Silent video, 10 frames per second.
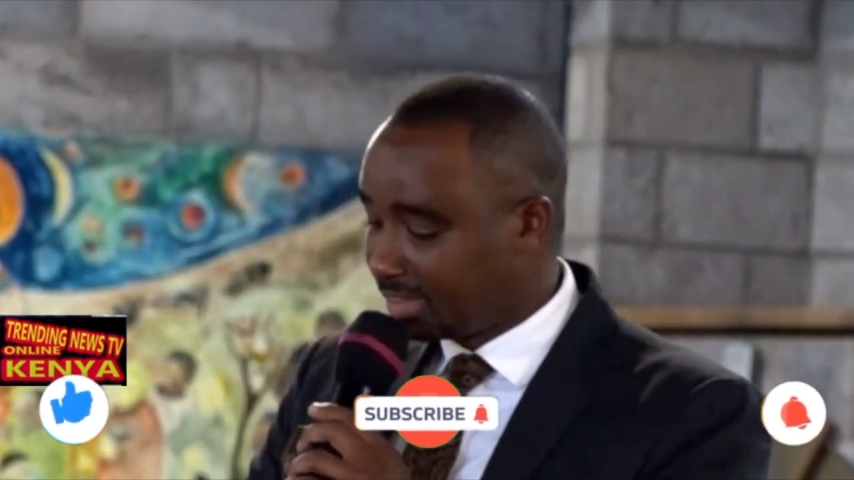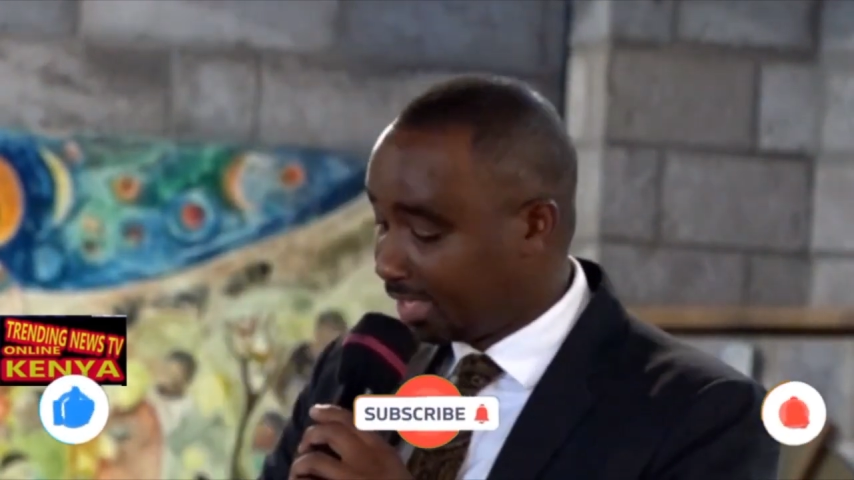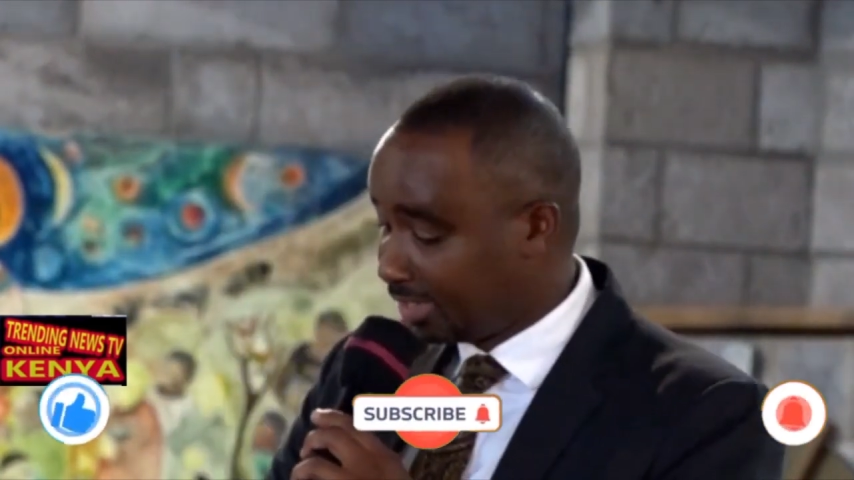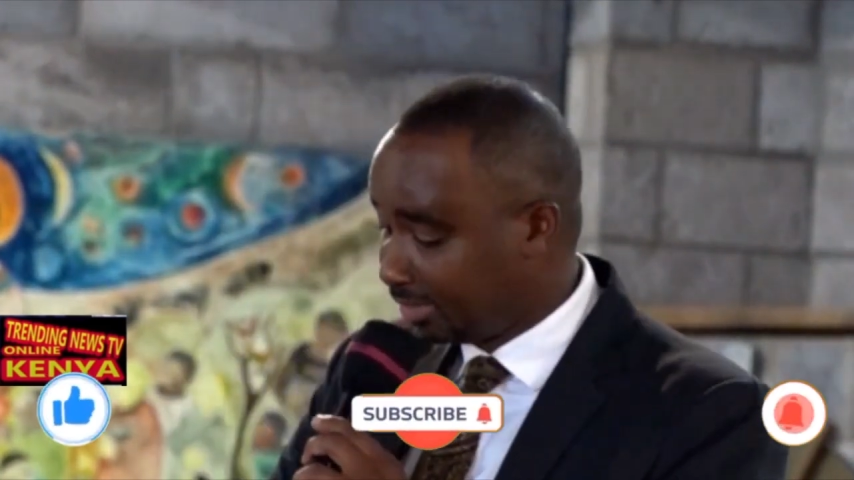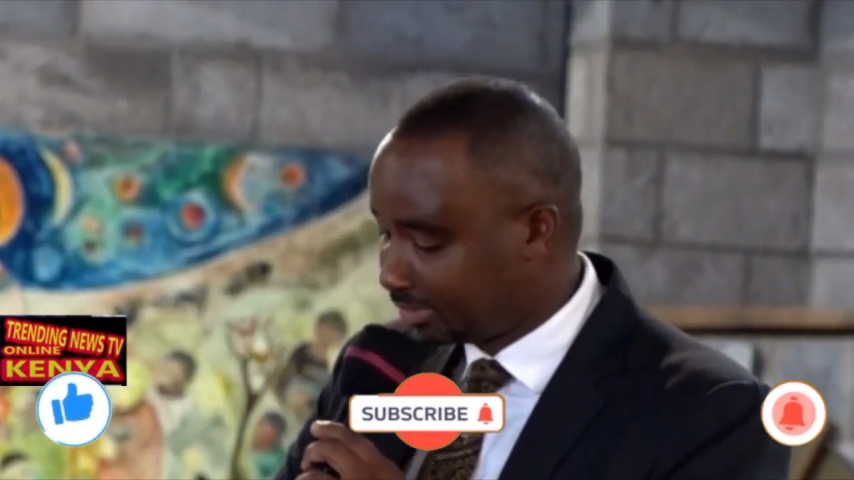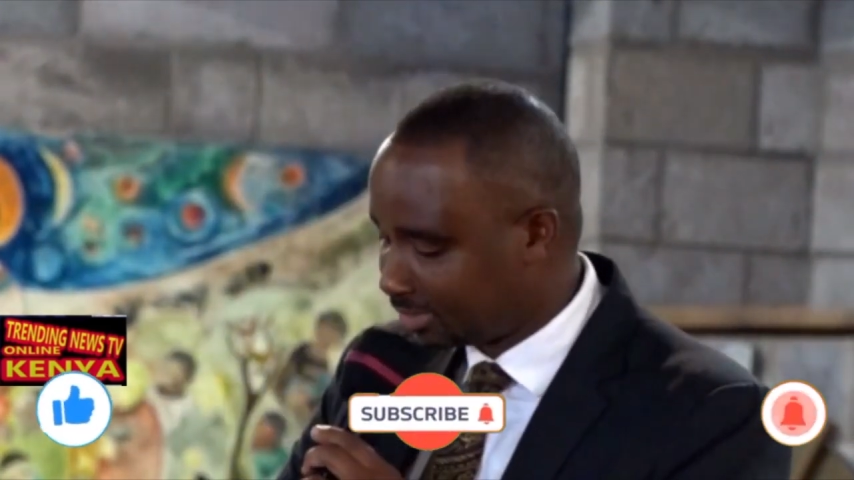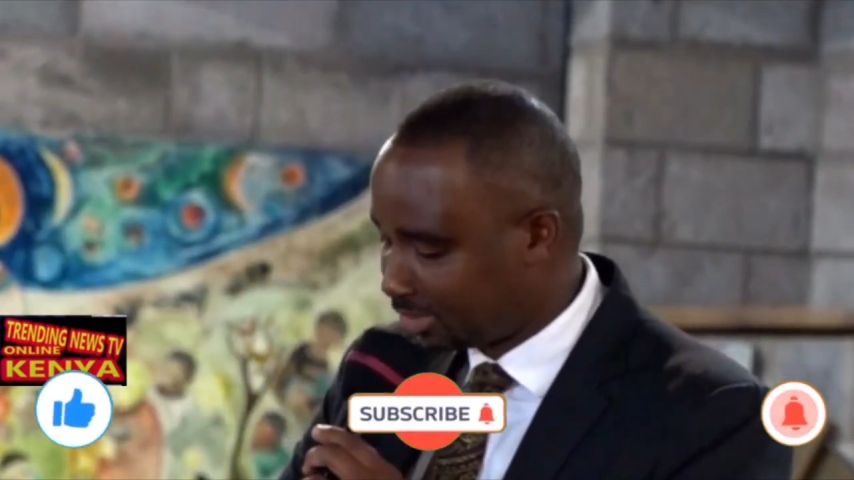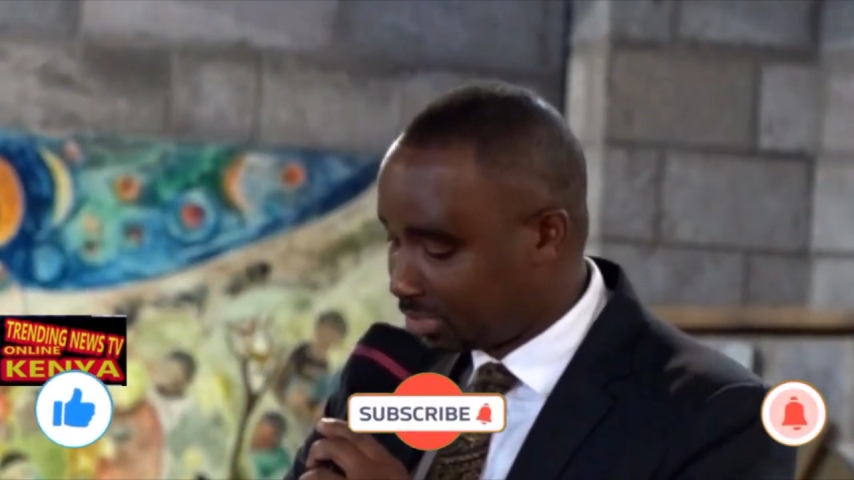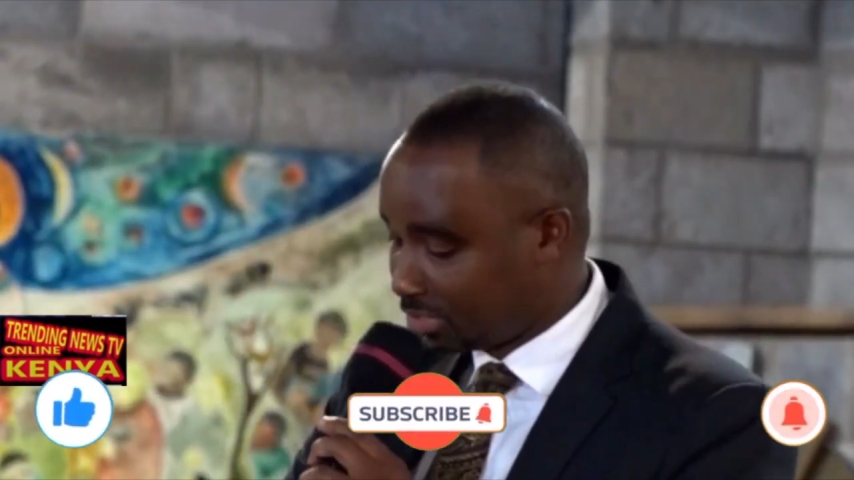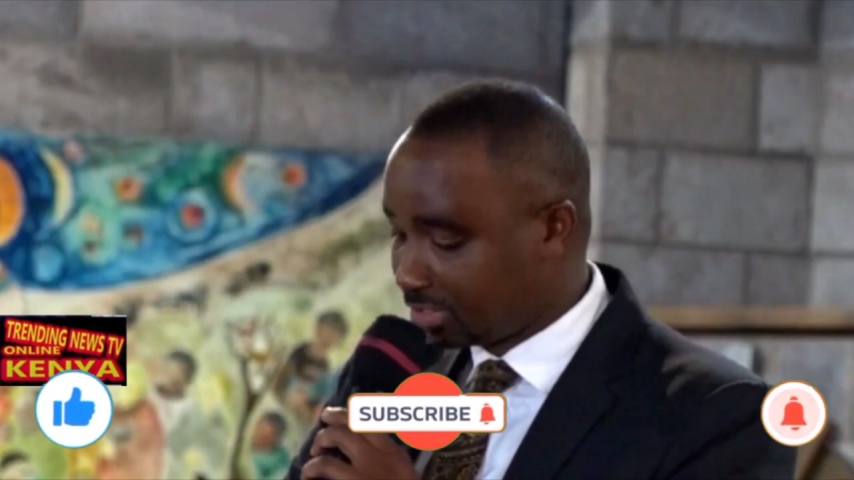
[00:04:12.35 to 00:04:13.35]
then,
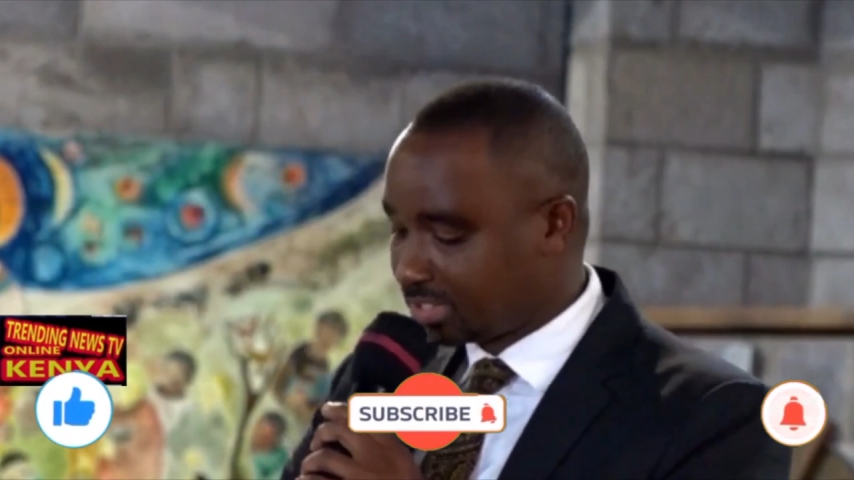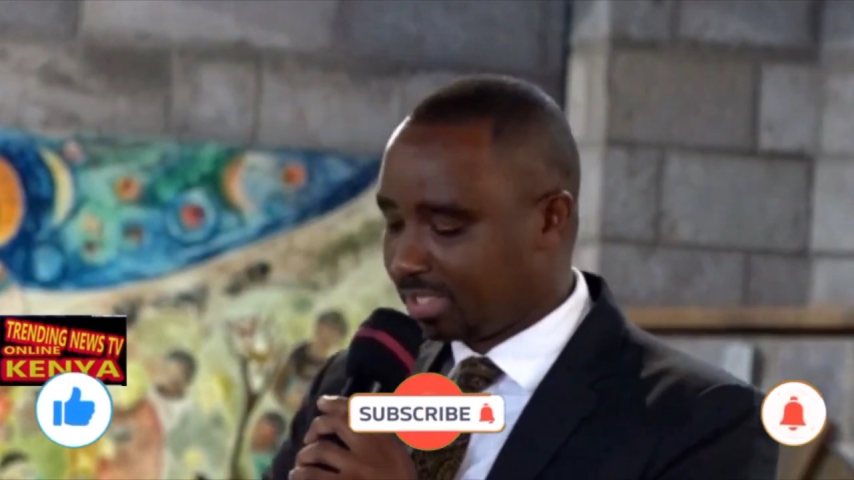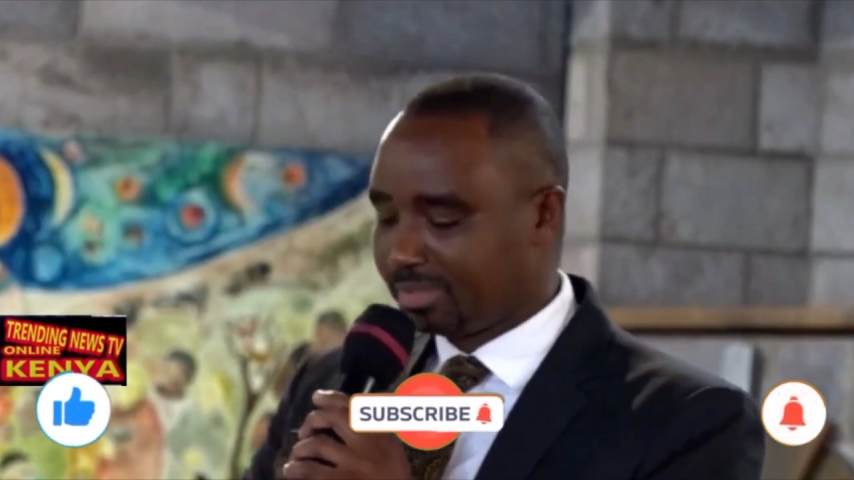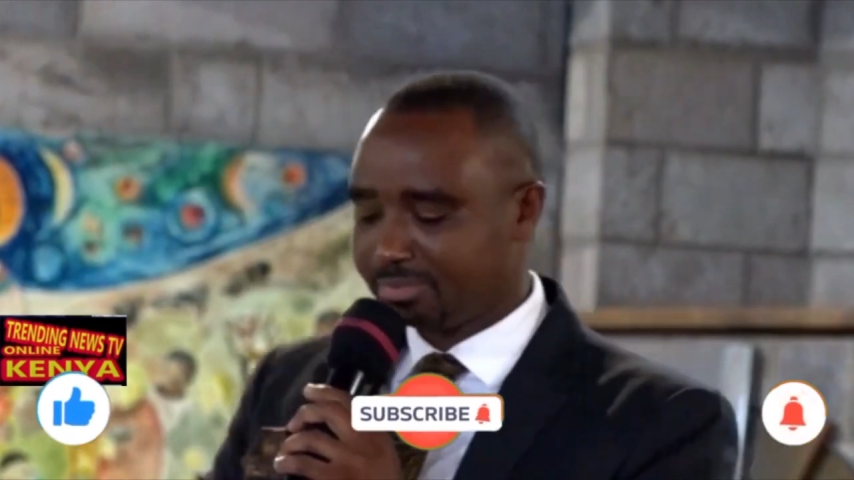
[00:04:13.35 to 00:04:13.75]
your daughter,